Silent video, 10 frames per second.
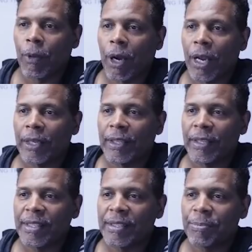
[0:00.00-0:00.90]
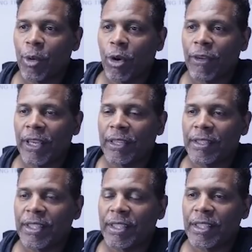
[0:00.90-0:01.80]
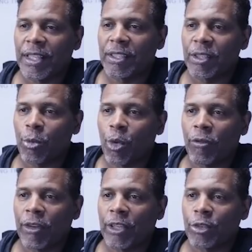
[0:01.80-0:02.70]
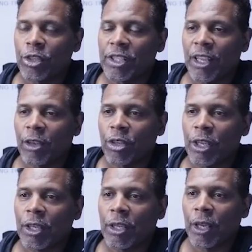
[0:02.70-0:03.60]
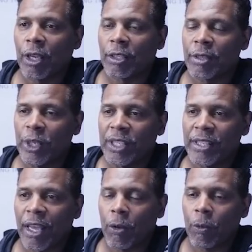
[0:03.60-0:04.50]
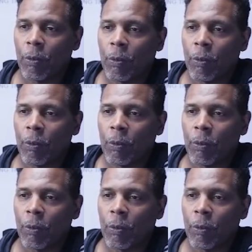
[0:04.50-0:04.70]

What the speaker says: All right, this is more of an indecision. This is more of an entry sell, a weak sell.